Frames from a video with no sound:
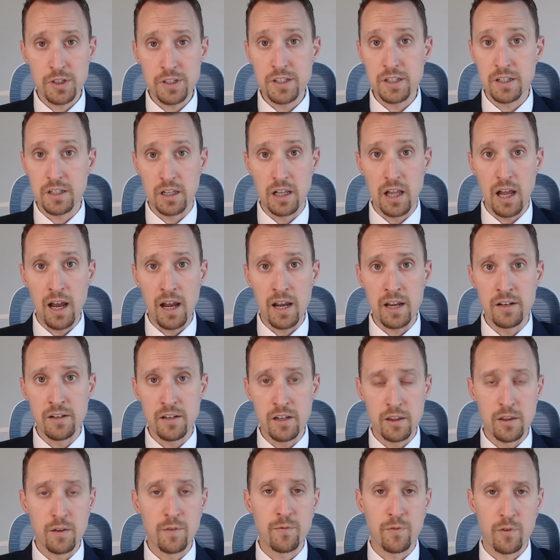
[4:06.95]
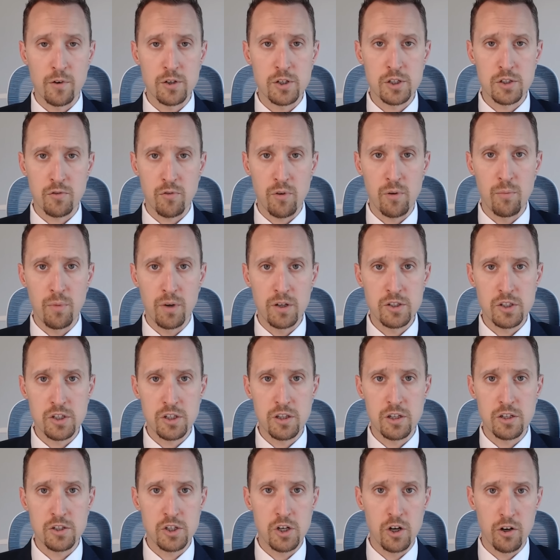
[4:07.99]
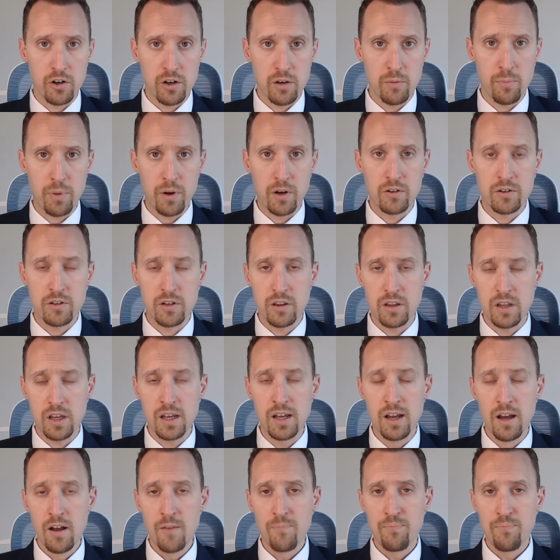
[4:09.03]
declined in the first 3 months of this year compared to the